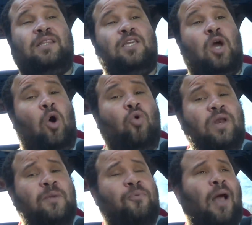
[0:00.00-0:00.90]
The
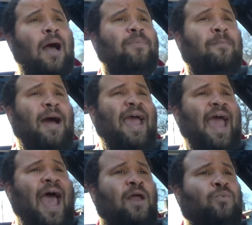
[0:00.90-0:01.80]
only problem I
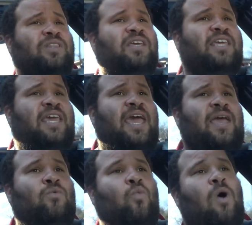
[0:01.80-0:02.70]
had with the
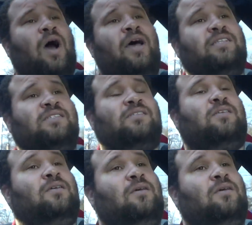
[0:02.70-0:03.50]
kit was